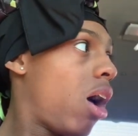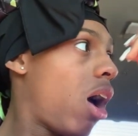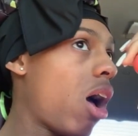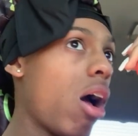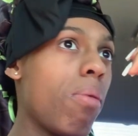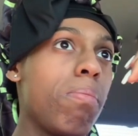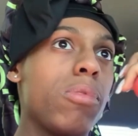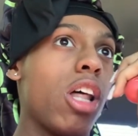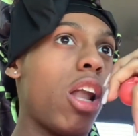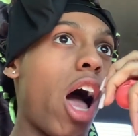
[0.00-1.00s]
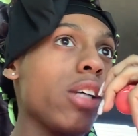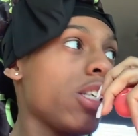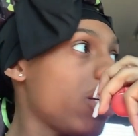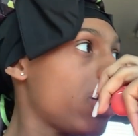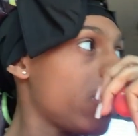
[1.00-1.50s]
um the law
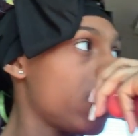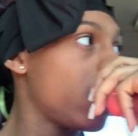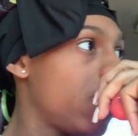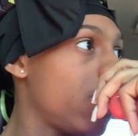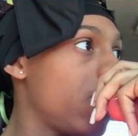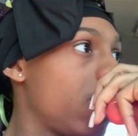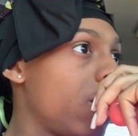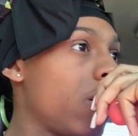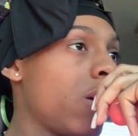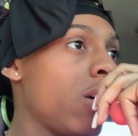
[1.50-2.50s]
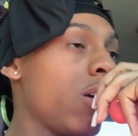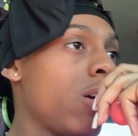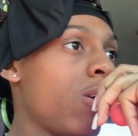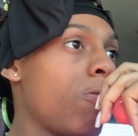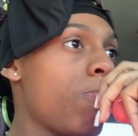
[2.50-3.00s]
sees us? Yes. No,
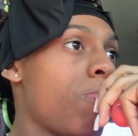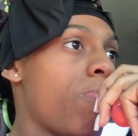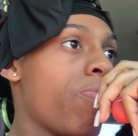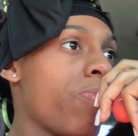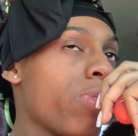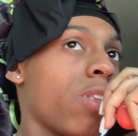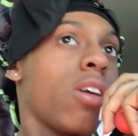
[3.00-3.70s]
girl. If the laws do see